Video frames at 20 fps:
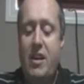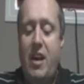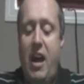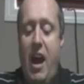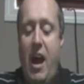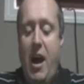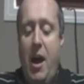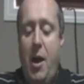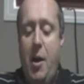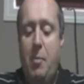
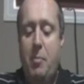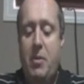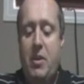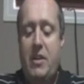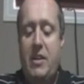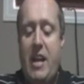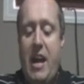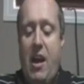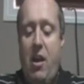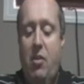
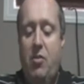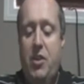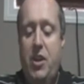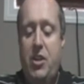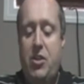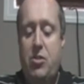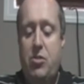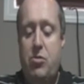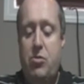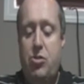Now
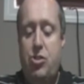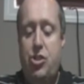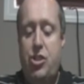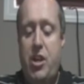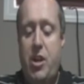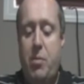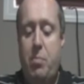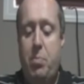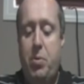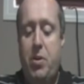they do
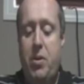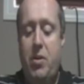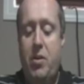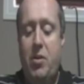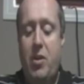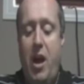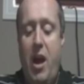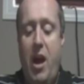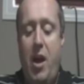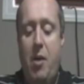ship
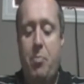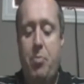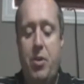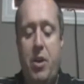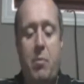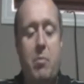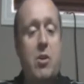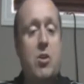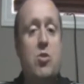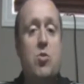
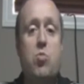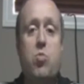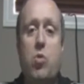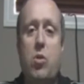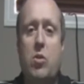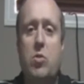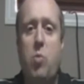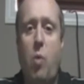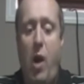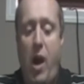pretty much
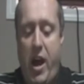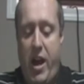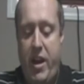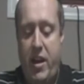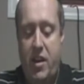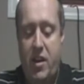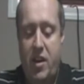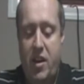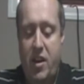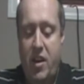
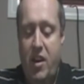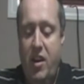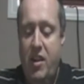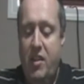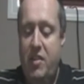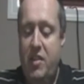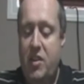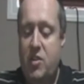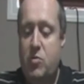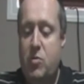worldwide.
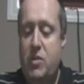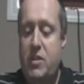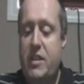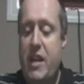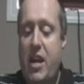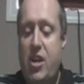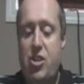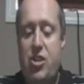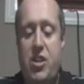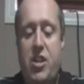These ones
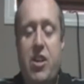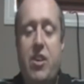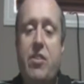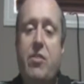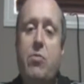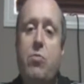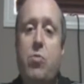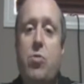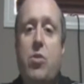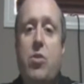actually here
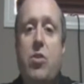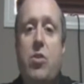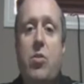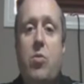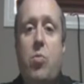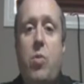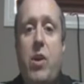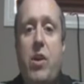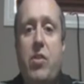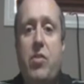were
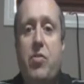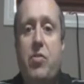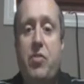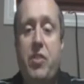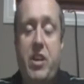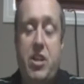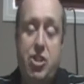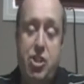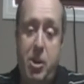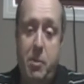with
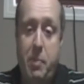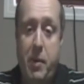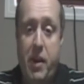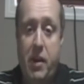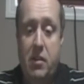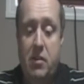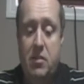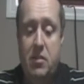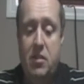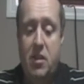free
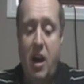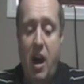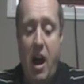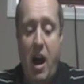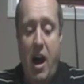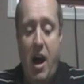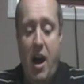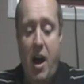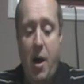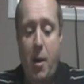shipping.
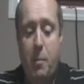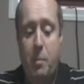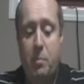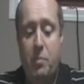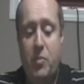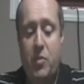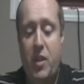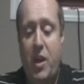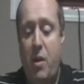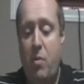
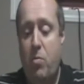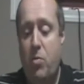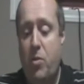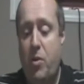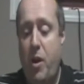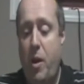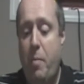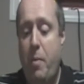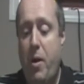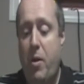They
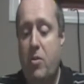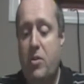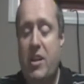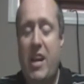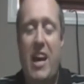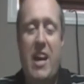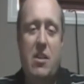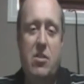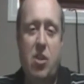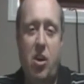were about
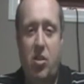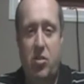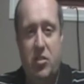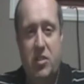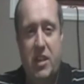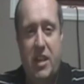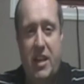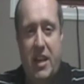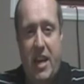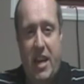
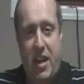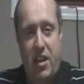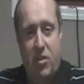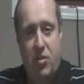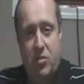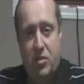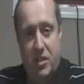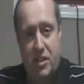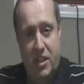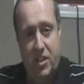$8 Canadian
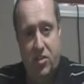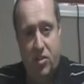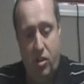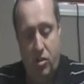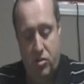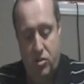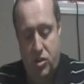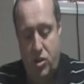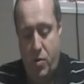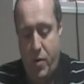or
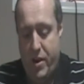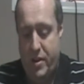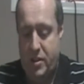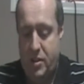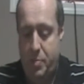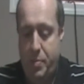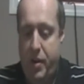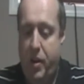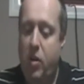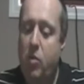$6 US,
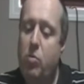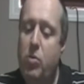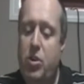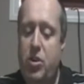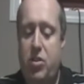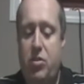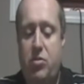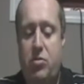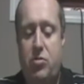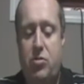depending on
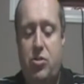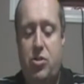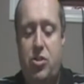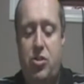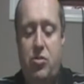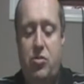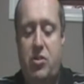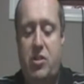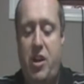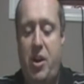what you
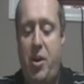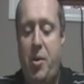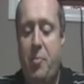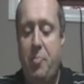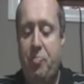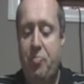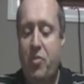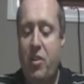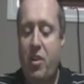choose there.